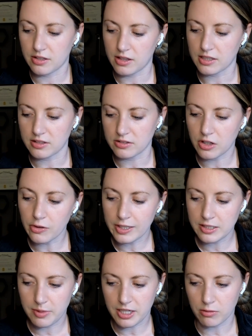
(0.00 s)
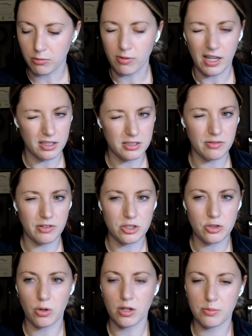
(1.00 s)
this is going to be a relatively
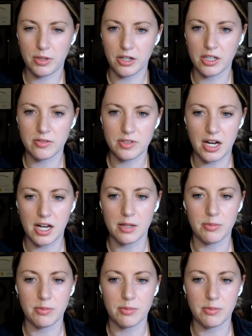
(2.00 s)
short period of time.